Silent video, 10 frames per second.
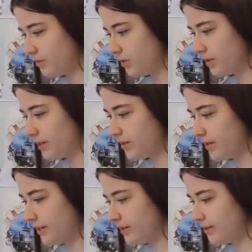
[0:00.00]
Come on,
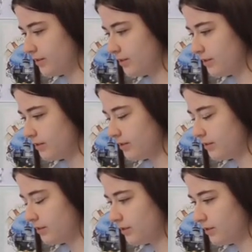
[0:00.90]
Aaron.
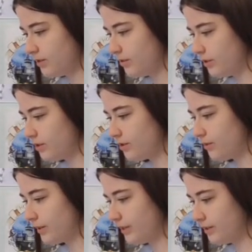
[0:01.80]
You can
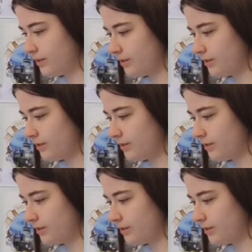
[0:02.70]
do it.